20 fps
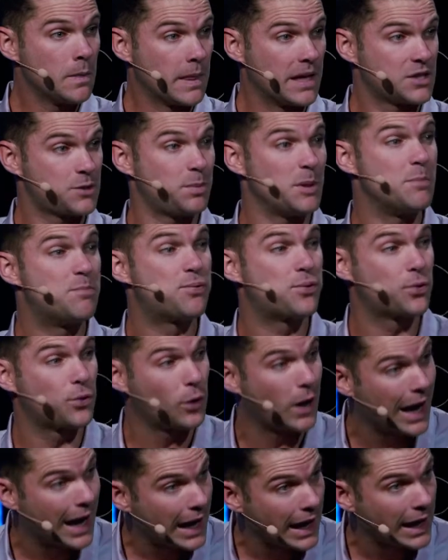Let's be
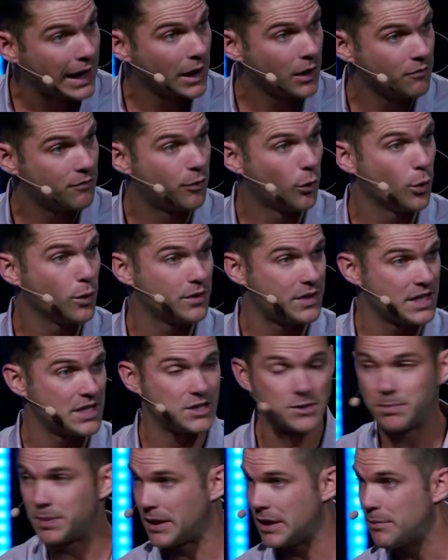praying for these
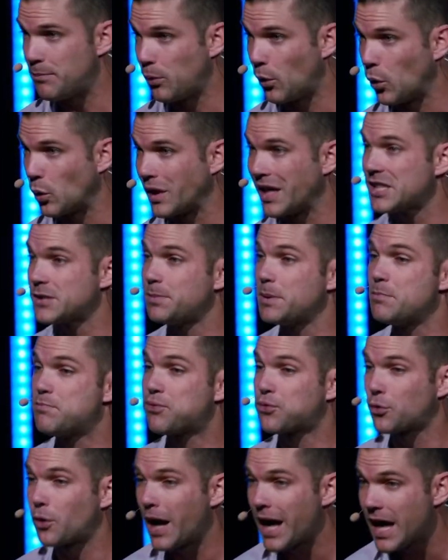people. Let's be
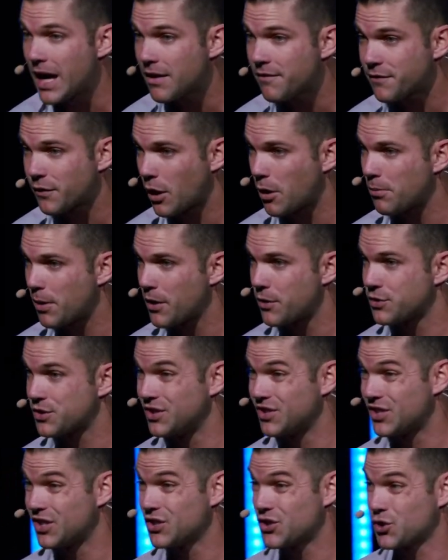praying for our brothers and
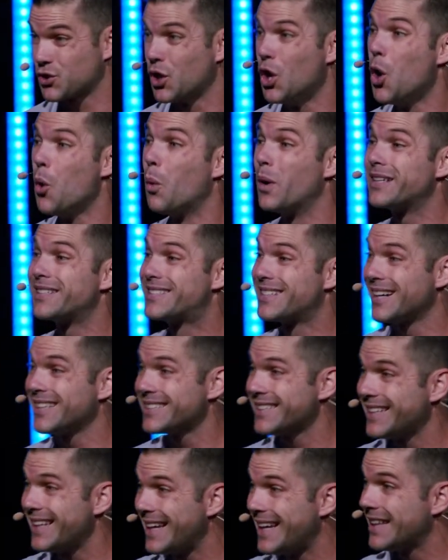sisters. What
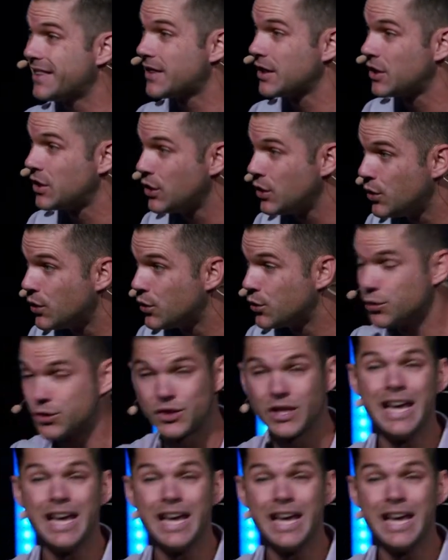doesn't hit the news